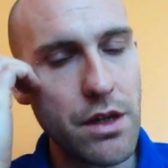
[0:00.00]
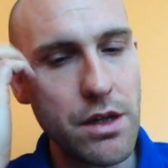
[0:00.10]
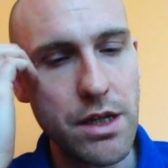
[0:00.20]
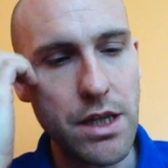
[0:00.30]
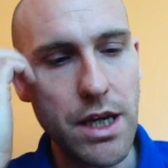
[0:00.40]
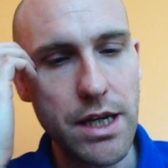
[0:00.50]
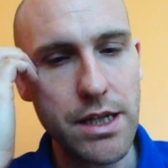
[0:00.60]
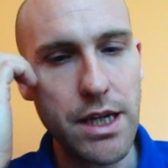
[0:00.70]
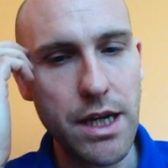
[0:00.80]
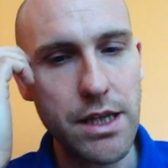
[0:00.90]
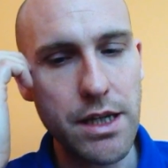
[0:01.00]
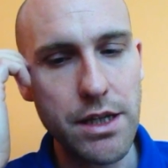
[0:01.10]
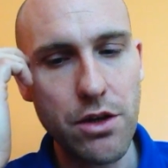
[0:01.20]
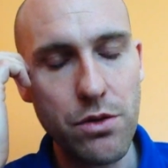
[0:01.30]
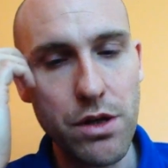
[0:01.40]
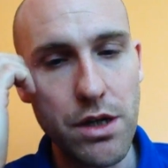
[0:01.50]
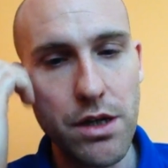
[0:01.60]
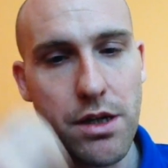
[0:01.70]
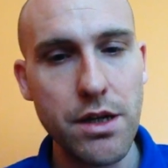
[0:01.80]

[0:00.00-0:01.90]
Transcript: and they know that